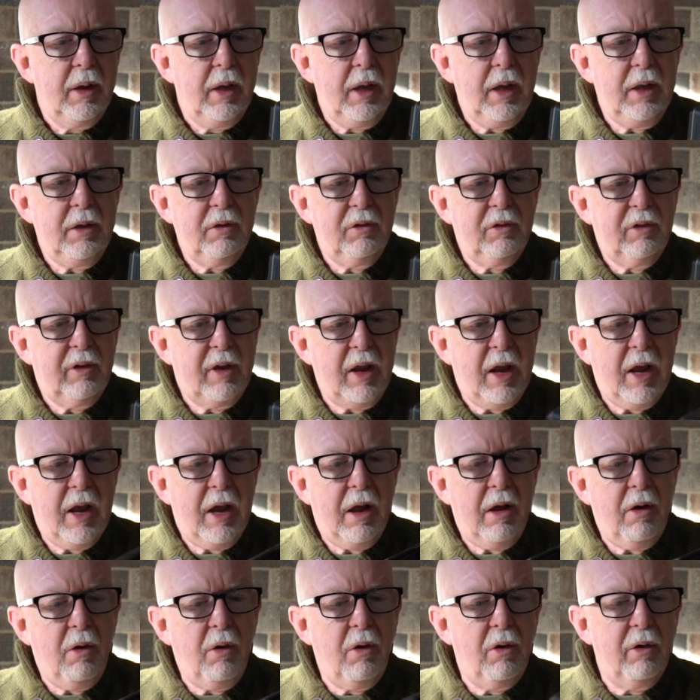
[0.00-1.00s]

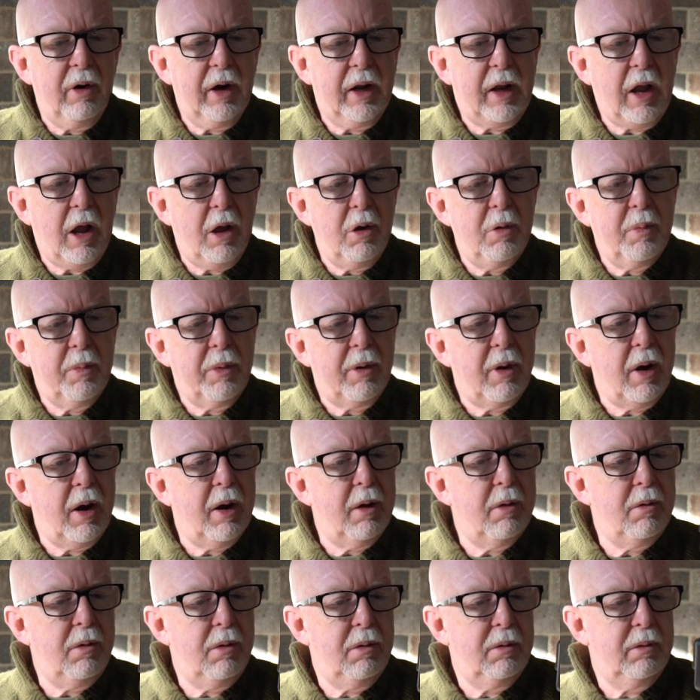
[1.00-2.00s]
Insta or a
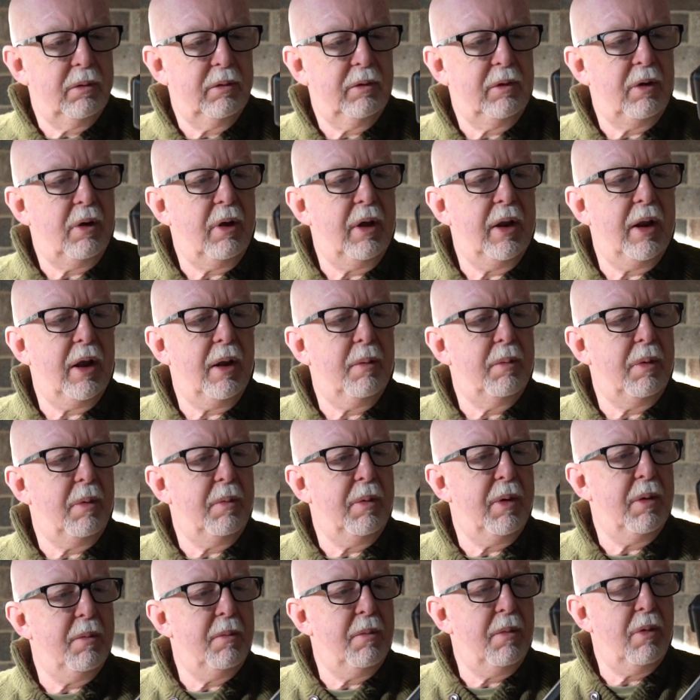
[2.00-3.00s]
GoPro, tighten up a
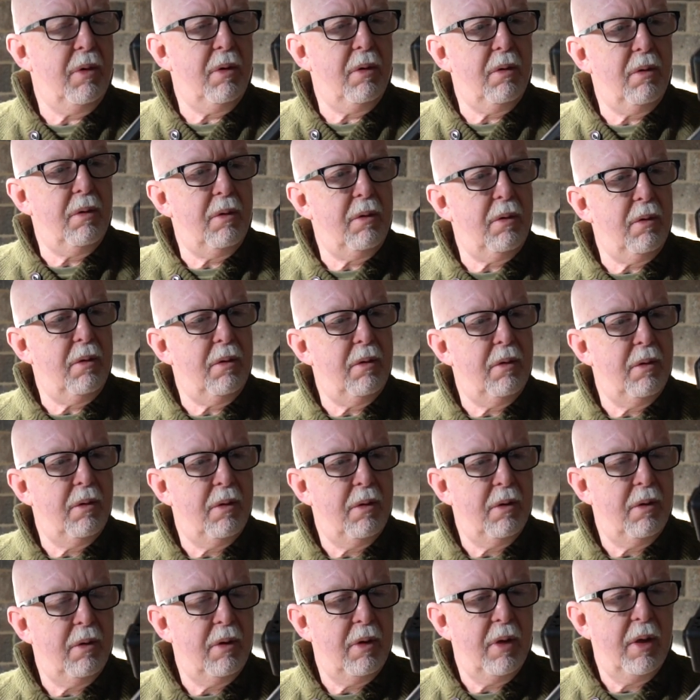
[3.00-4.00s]
bit more,
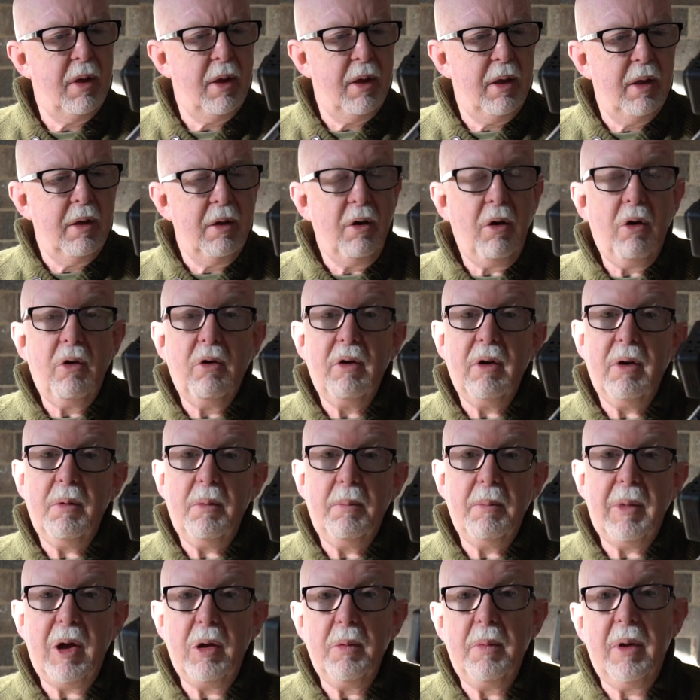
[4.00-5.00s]
or
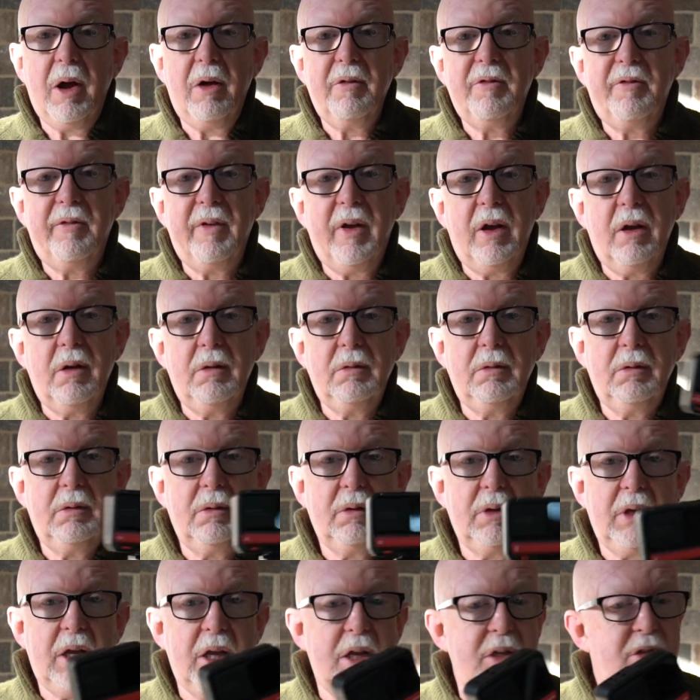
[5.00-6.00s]
a mobile phone,
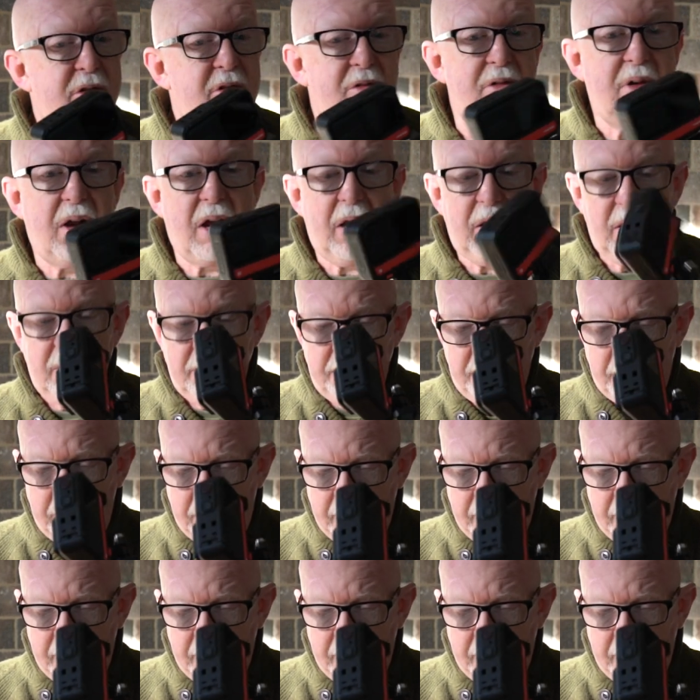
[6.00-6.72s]
it's great.